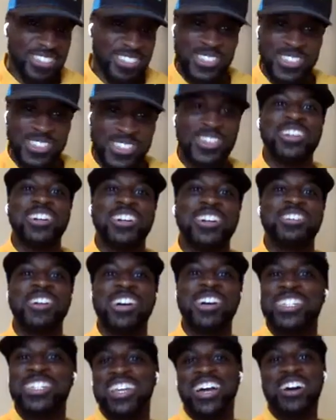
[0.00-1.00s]
You stole the
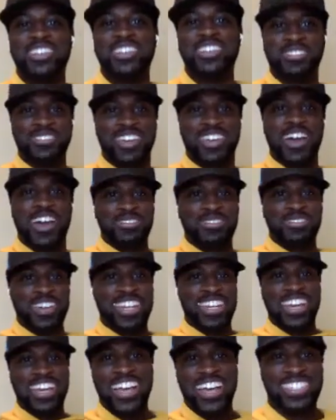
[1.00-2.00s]
question I was
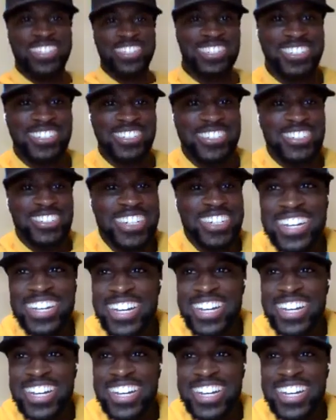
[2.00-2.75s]
about to ask you.